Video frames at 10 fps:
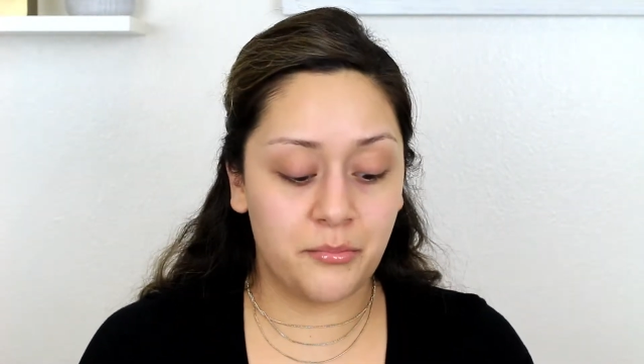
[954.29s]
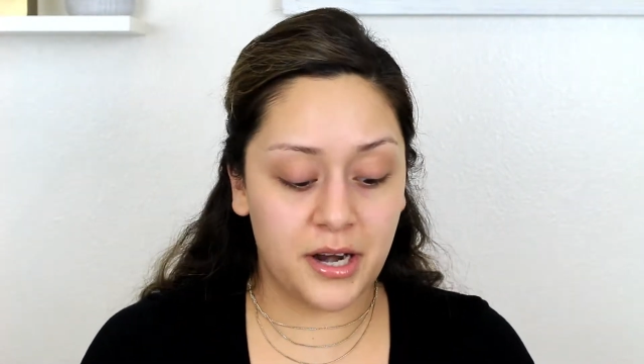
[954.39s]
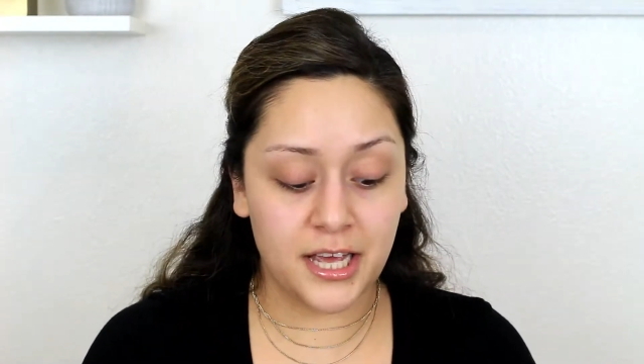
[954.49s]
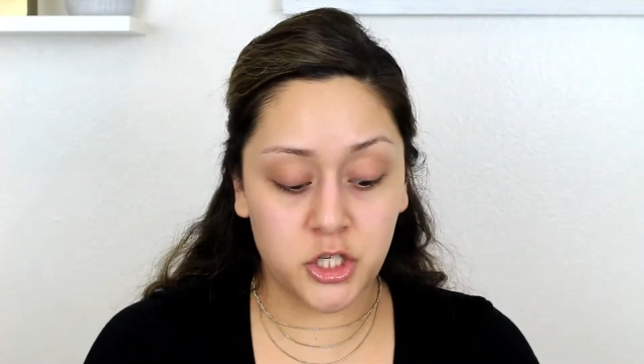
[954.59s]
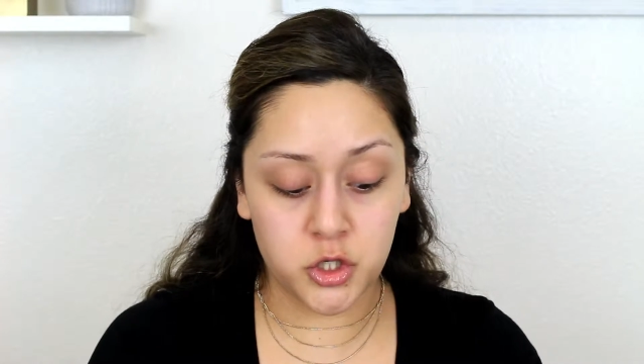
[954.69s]
but
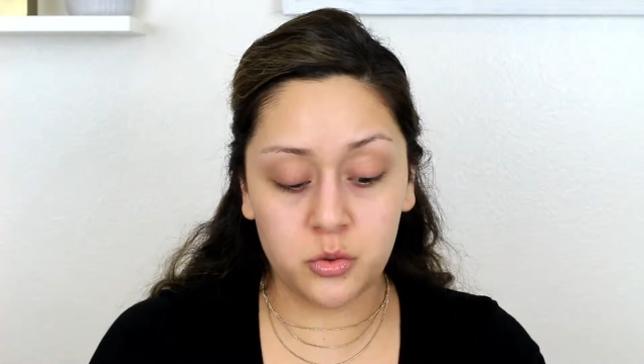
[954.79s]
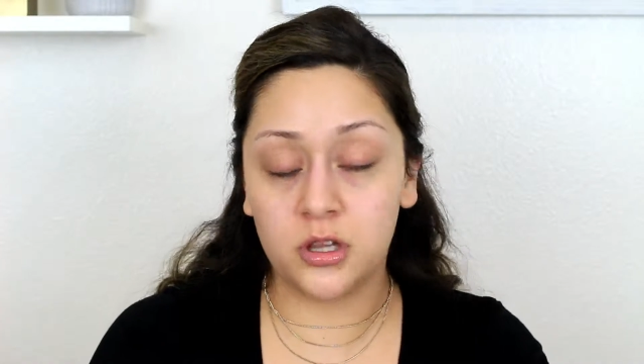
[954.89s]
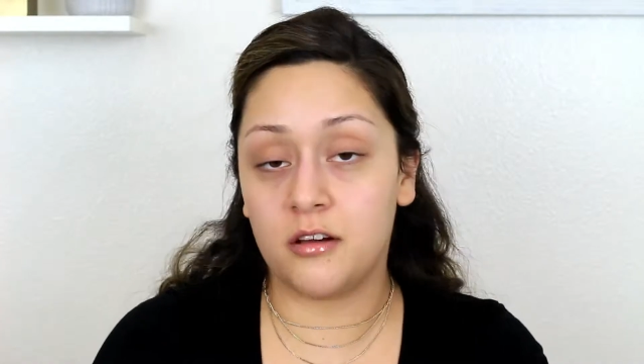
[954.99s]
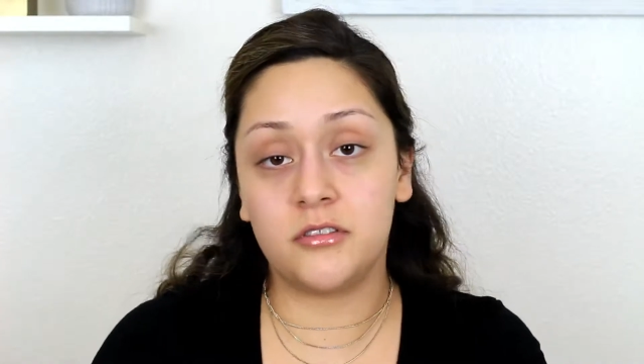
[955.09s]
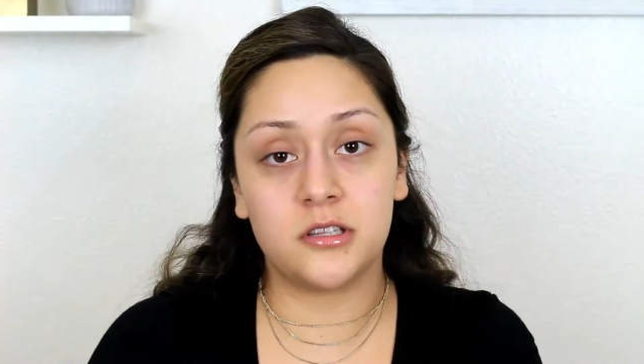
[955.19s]
I do
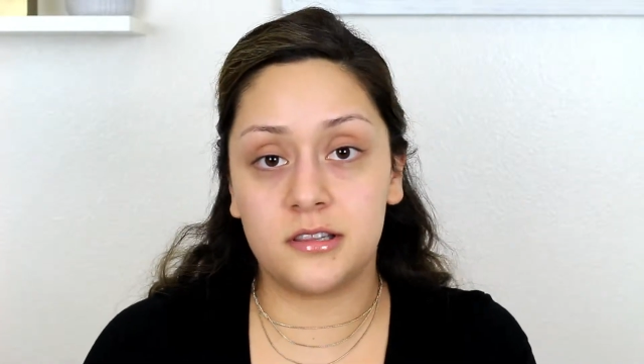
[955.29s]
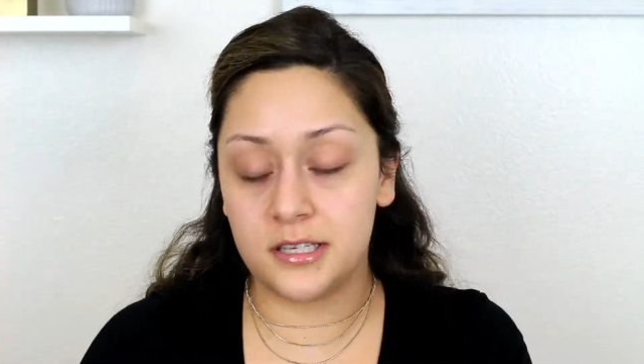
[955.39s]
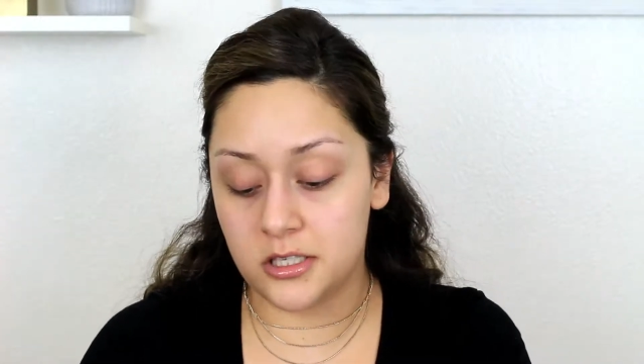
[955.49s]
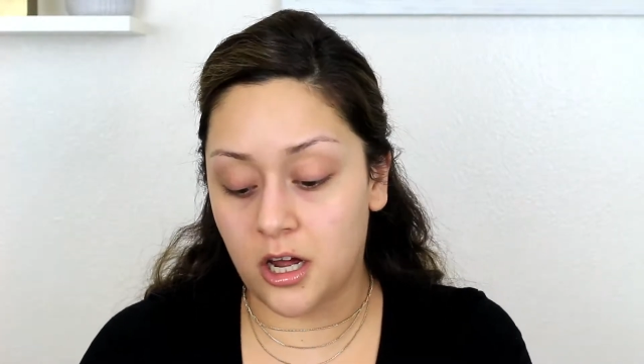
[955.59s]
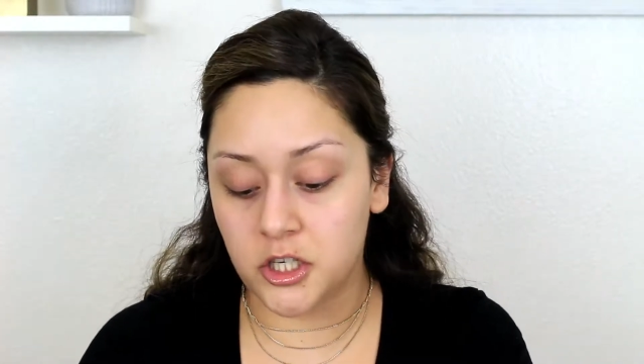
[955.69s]
love
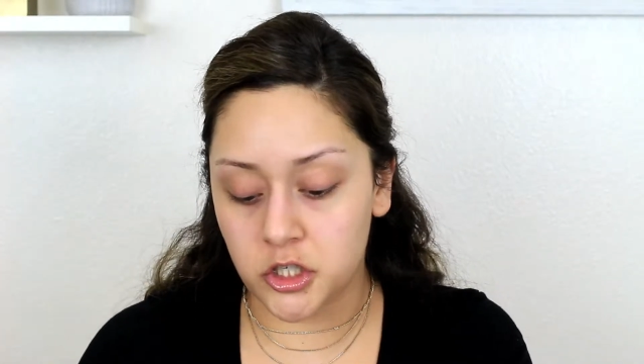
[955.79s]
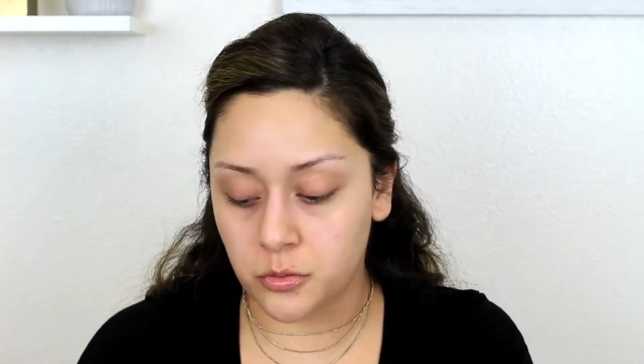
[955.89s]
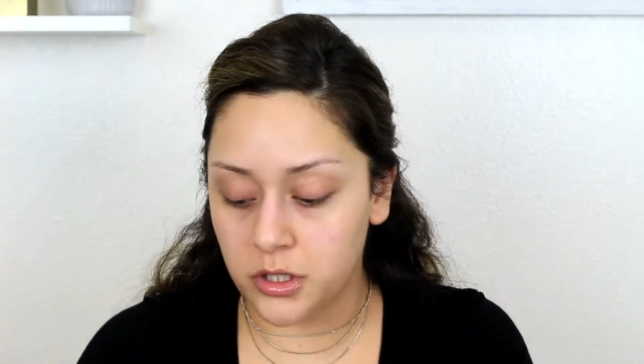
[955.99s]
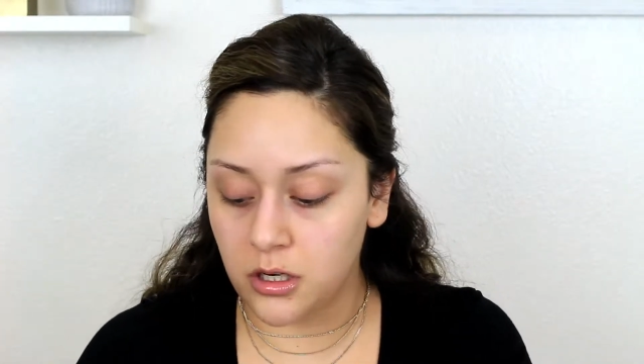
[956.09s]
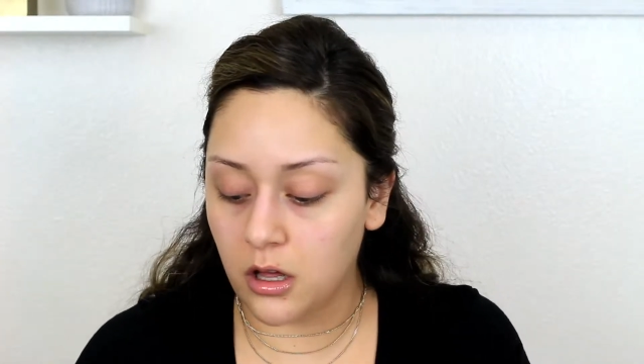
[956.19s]
this Tatcha
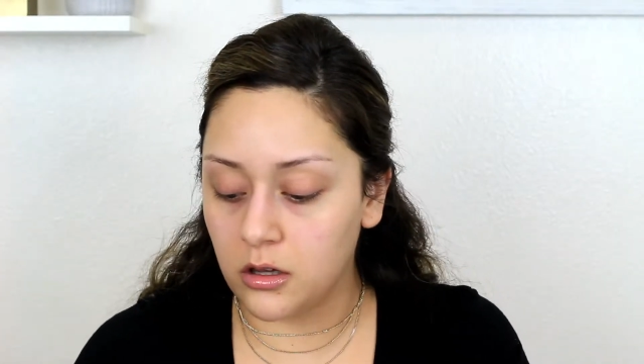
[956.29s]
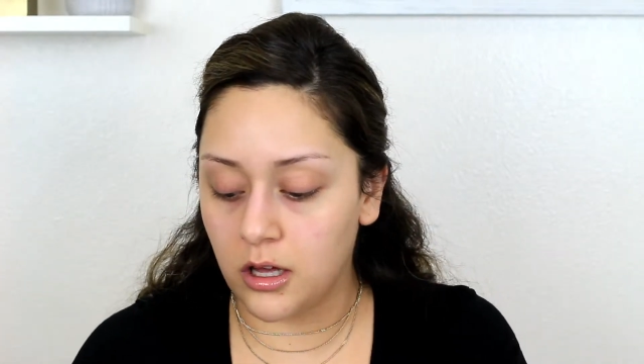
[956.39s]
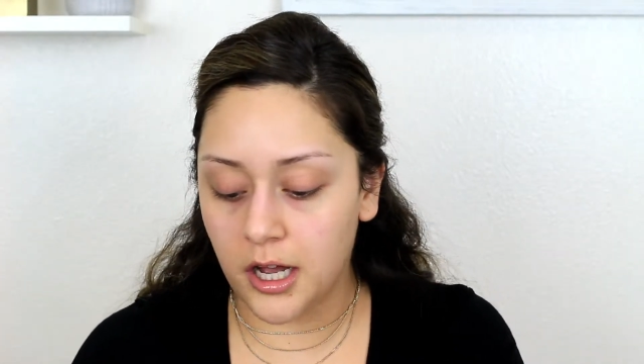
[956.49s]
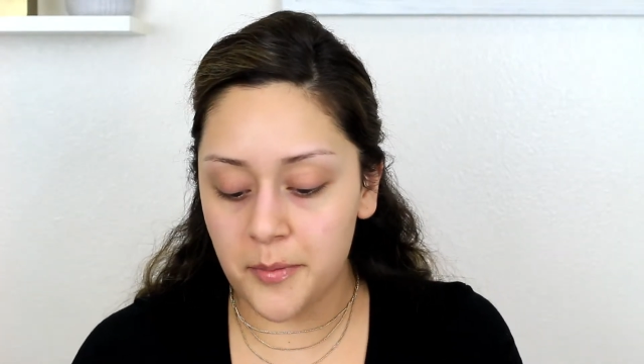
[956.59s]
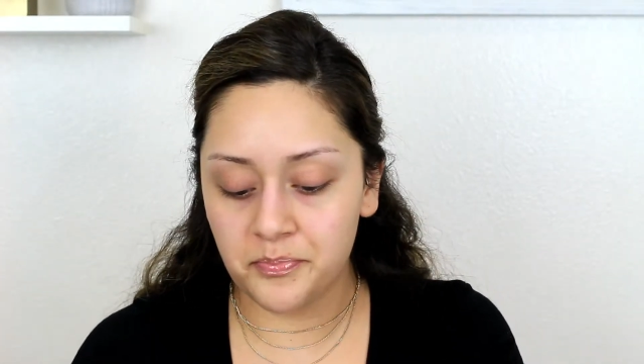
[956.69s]
one a
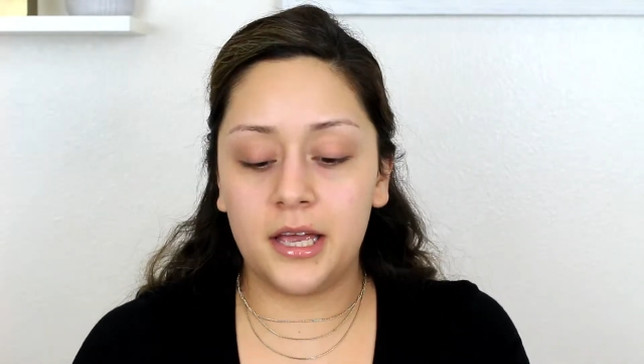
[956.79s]
lot.